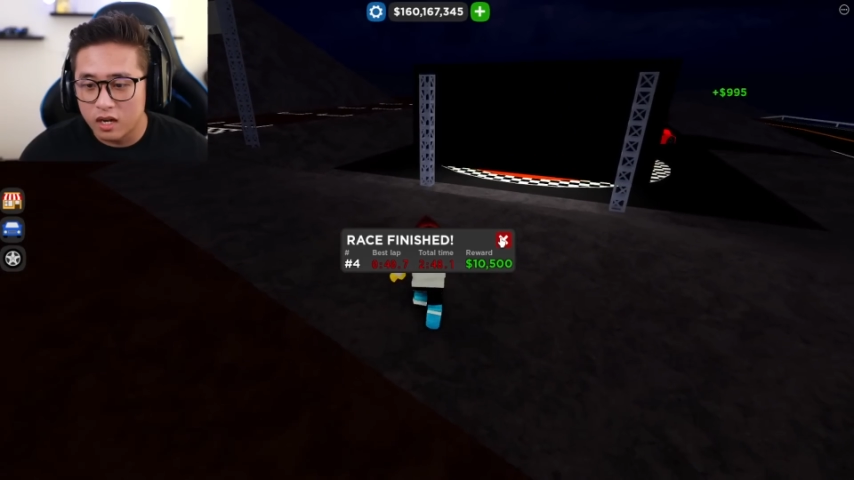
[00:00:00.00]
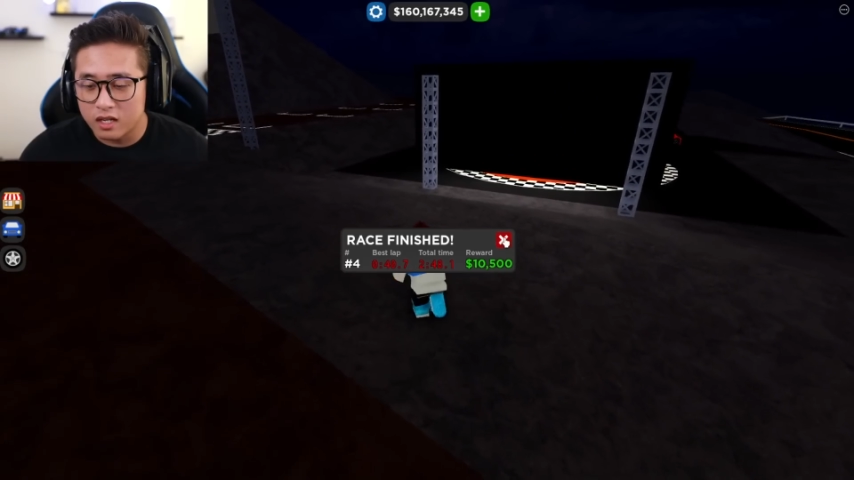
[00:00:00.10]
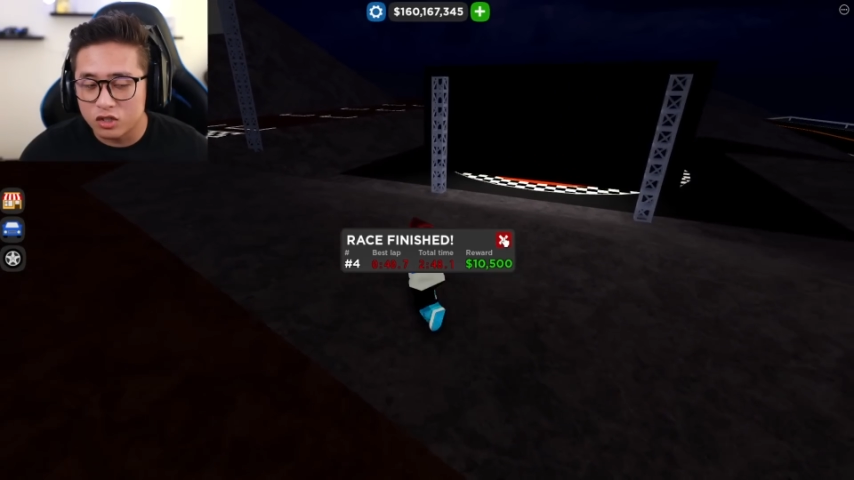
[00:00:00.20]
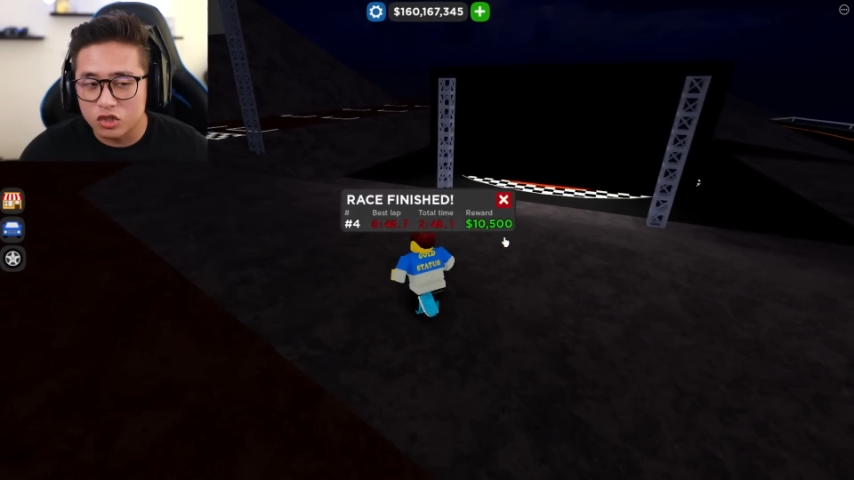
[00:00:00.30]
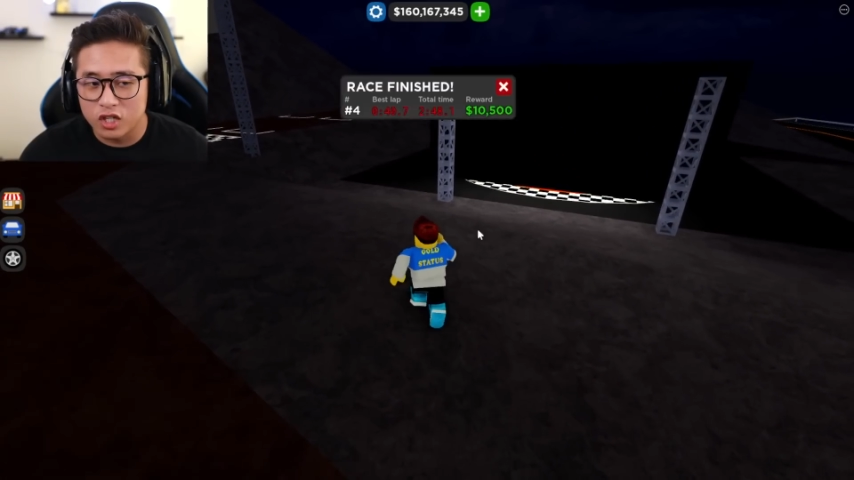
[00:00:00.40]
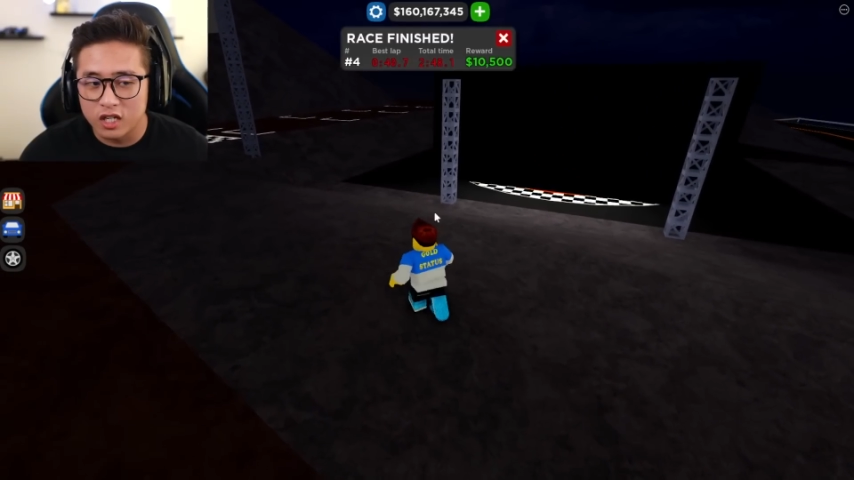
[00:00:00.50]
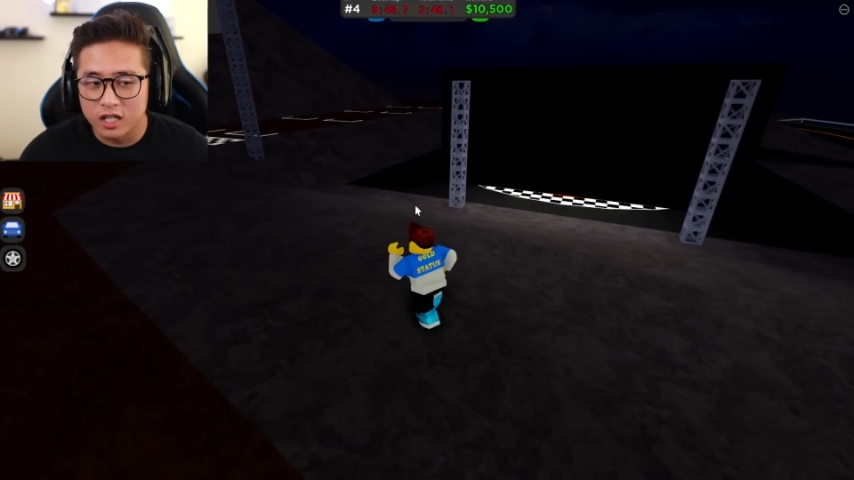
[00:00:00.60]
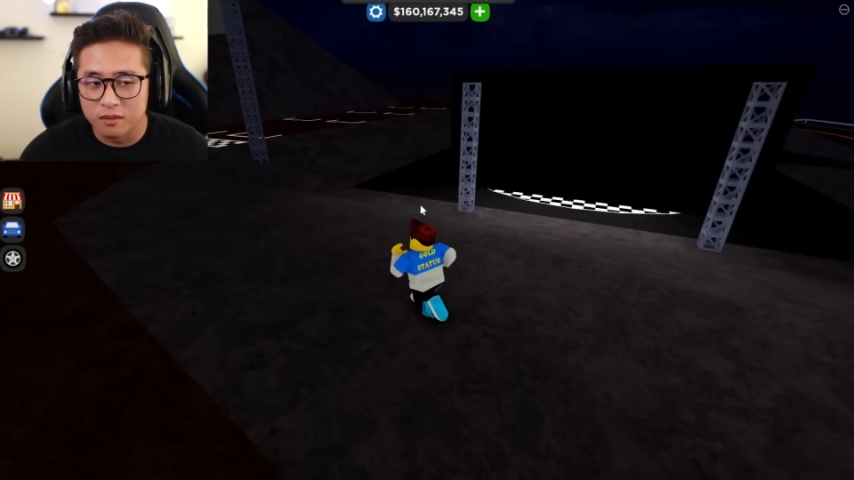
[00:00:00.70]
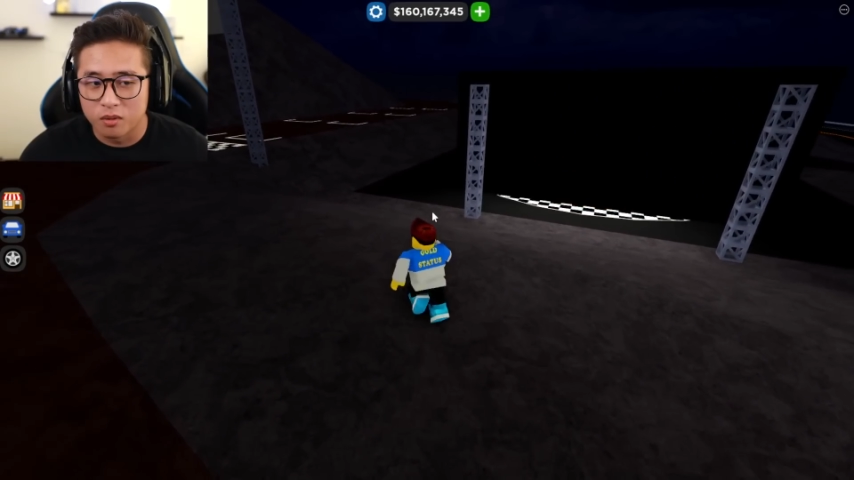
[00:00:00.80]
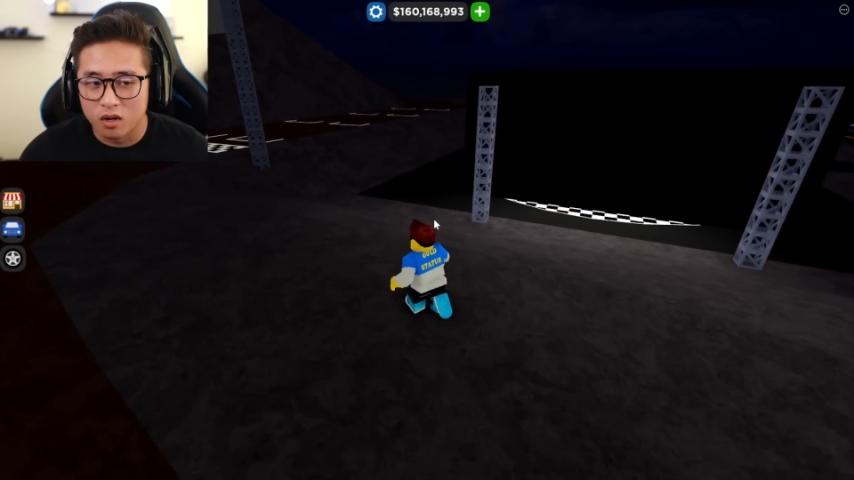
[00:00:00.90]
That's
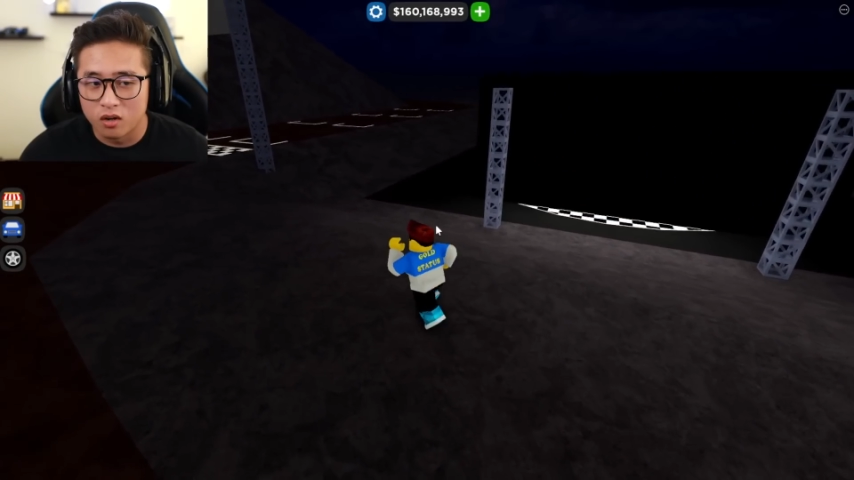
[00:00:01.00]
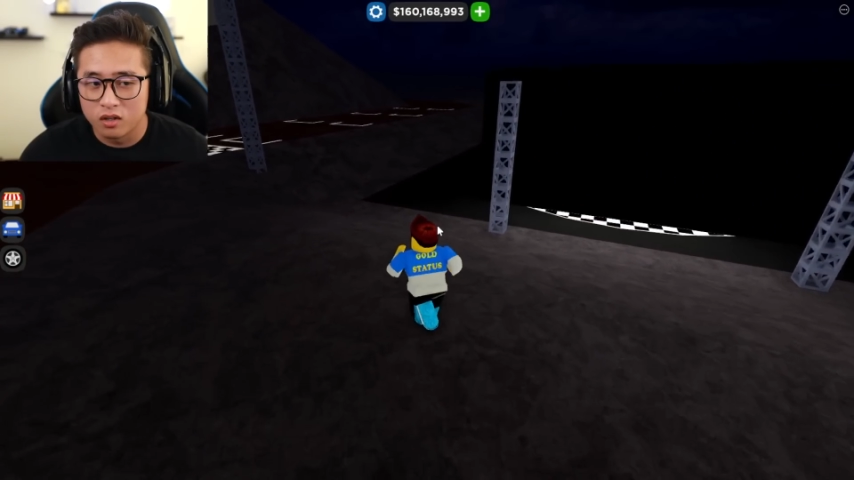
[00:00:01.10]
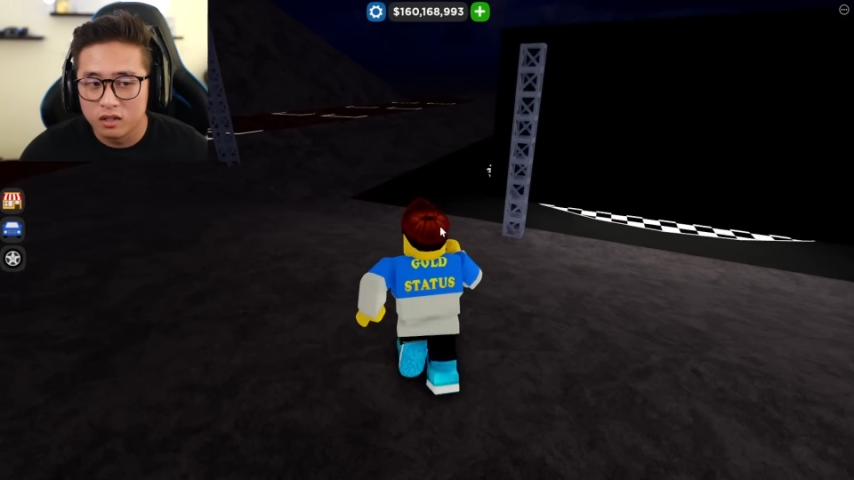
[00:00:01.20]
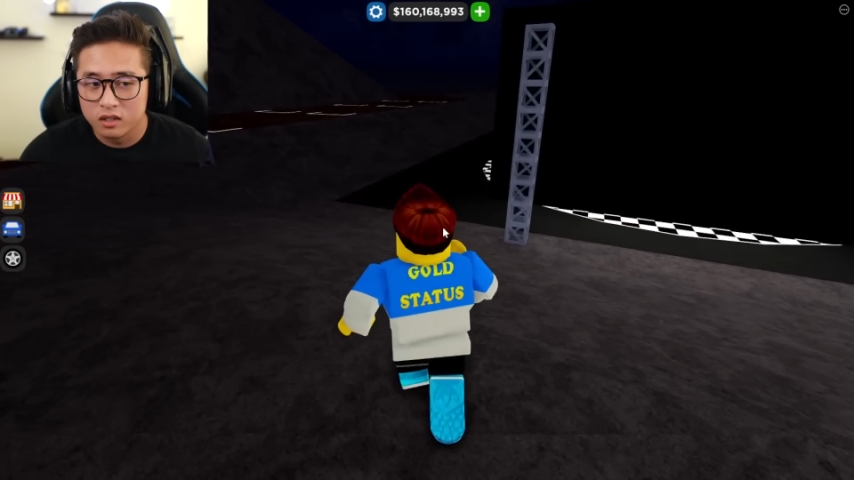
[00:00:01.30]
cheating, bro.